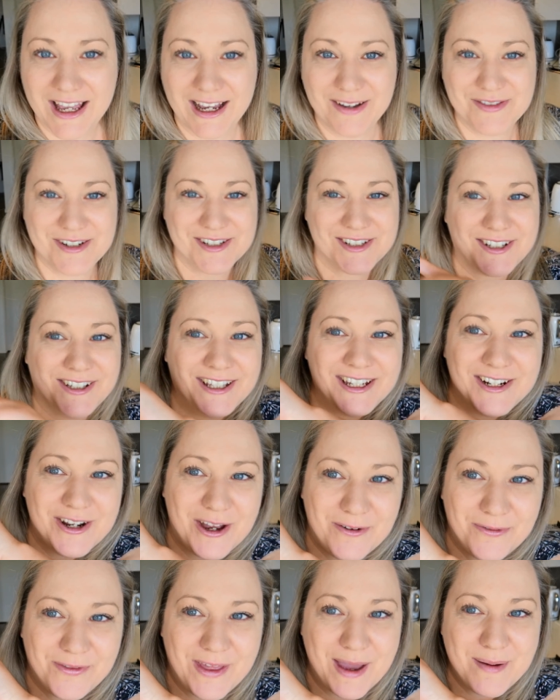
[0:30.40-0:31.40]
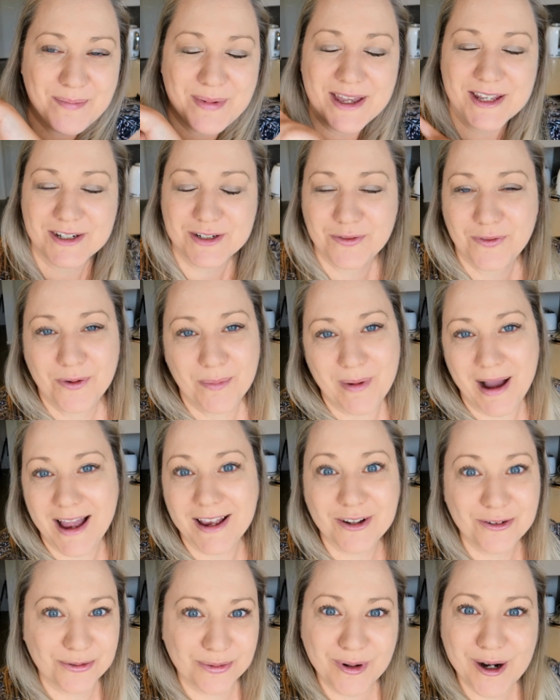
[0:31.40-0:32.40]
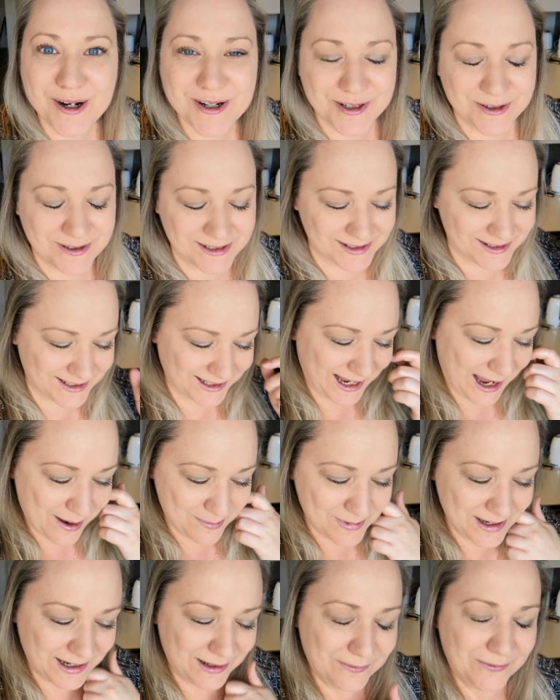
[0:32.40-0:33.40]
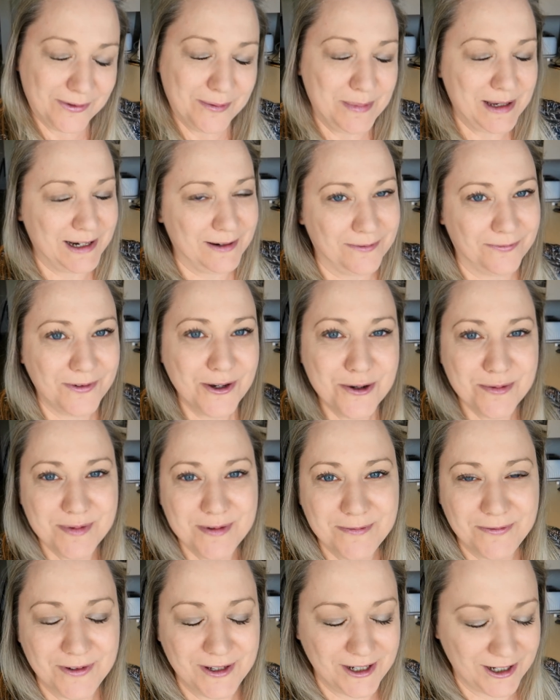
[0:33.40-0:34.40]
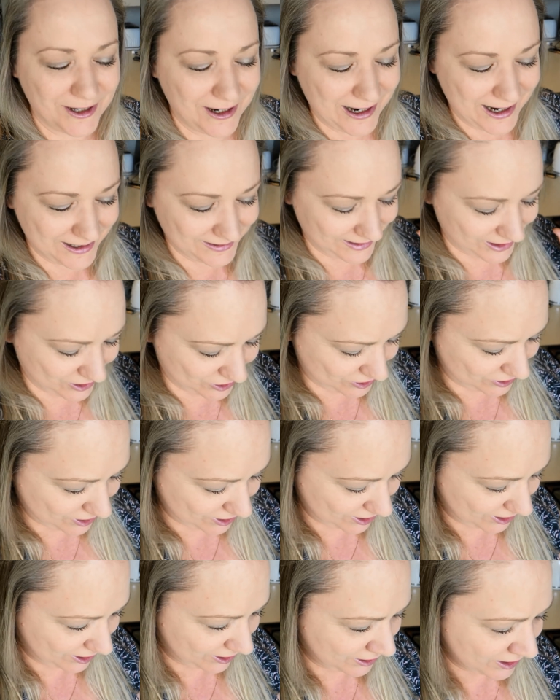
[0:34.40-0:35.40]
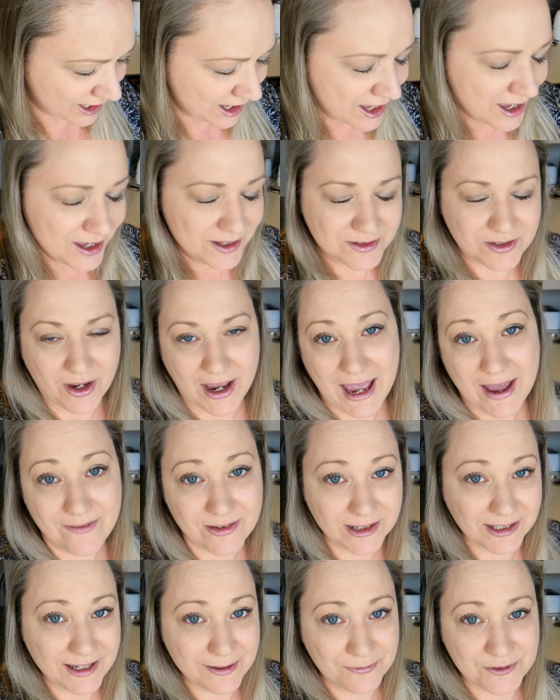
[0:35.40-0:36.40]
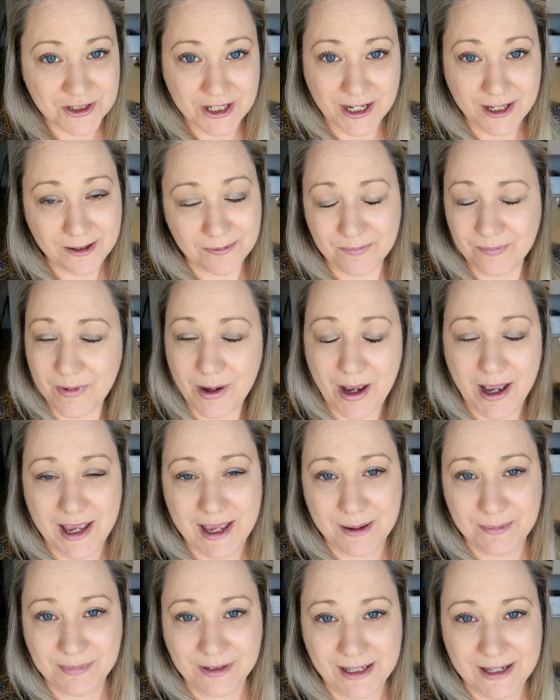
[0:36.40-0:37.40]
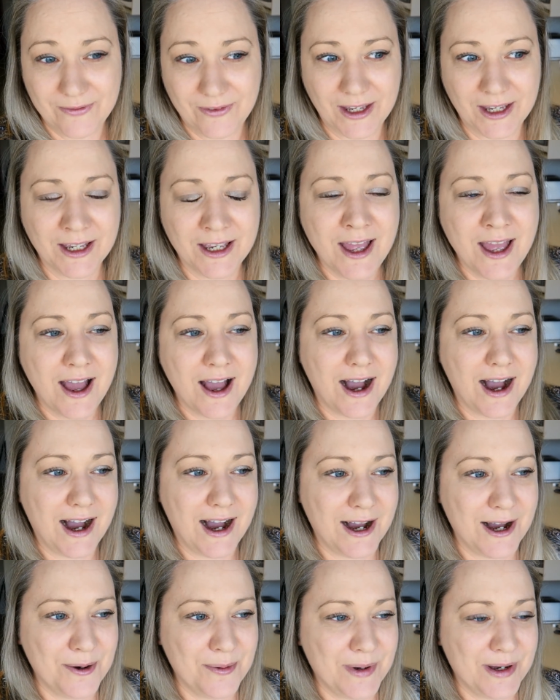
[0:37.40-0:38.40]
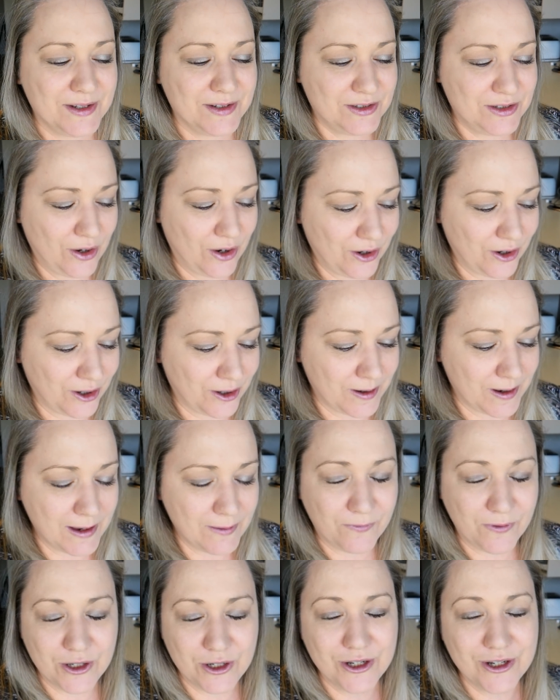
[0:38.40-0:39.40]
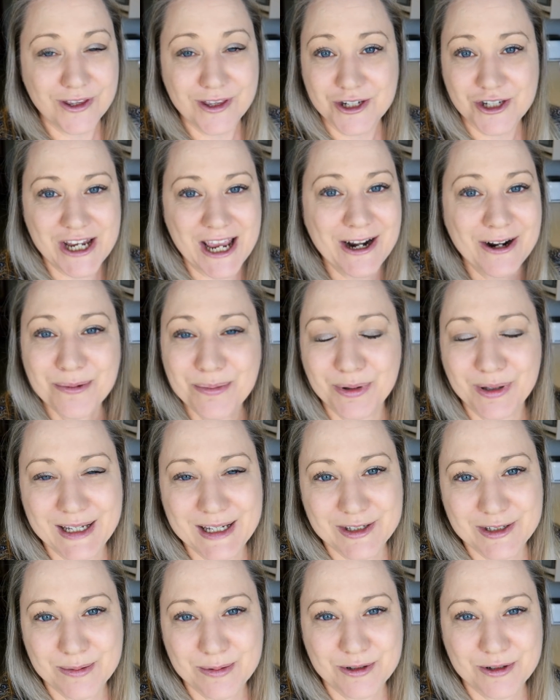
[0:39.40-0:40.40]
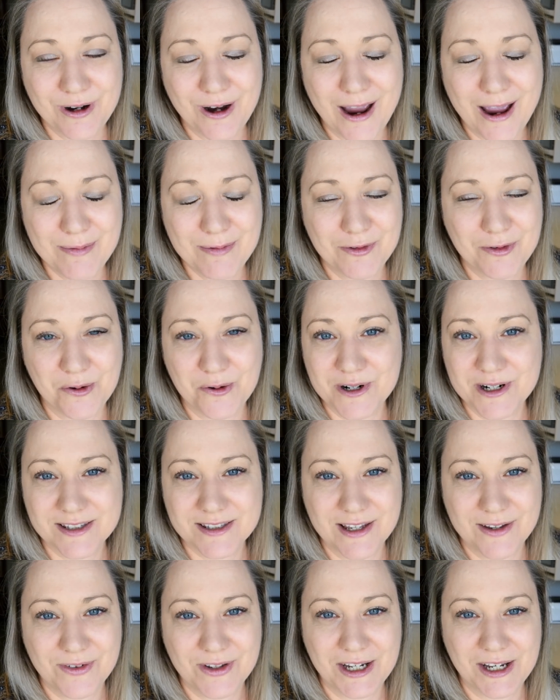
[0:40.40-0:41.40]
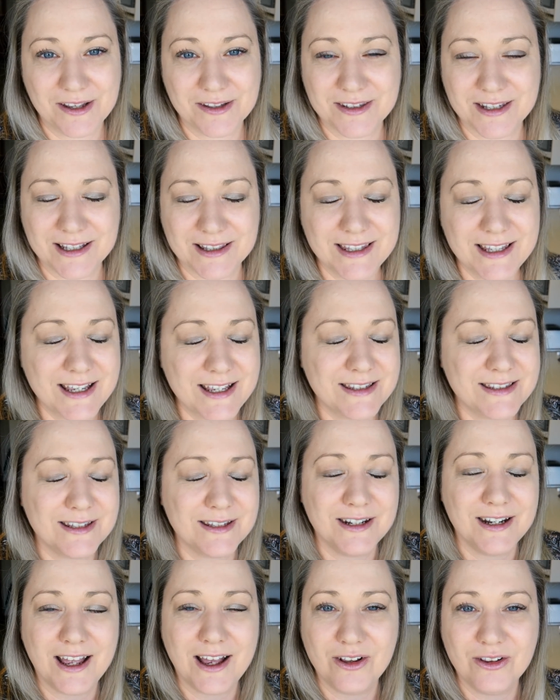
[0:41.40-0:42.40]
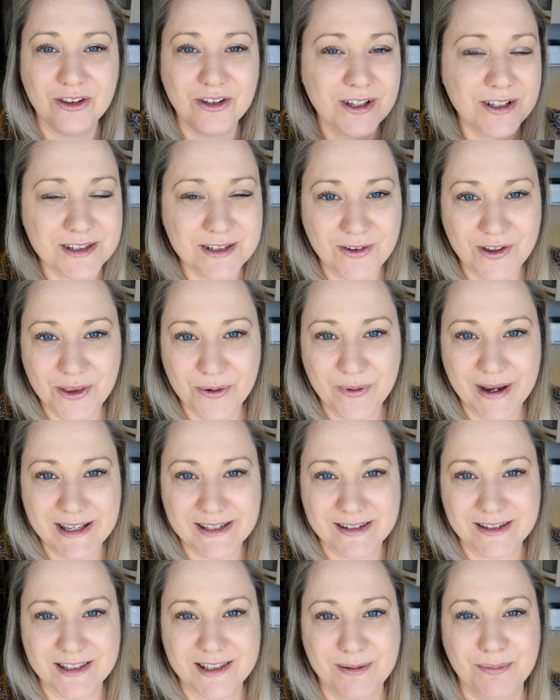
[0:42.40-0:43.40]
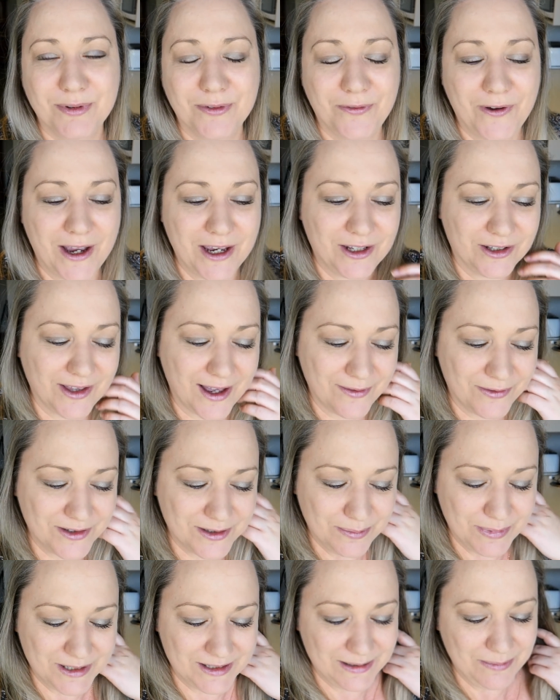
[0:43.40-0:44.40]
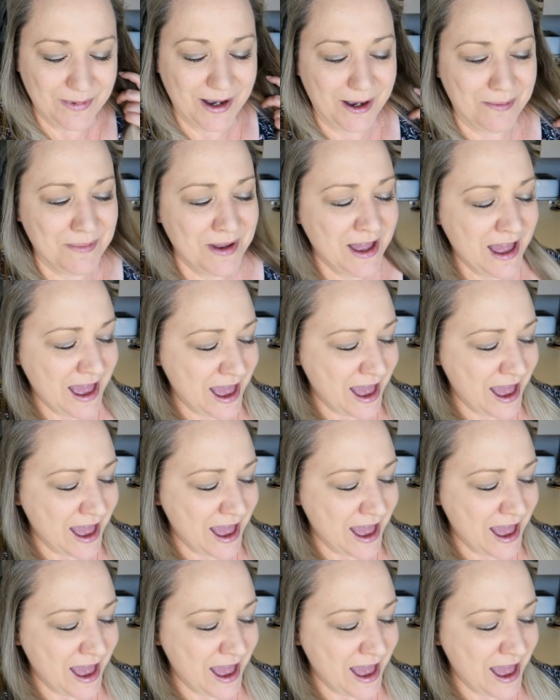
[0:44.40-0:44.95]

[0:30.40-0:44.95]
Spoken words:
I've just cleaned off that bench for my groceries to come in and for me to film them for you guys and show you. So I haven't left yet. I am leaving. So if you're new to the channel, please subscribe if you want to see videos like this and lots of other ways to simplify your life as a busy mum.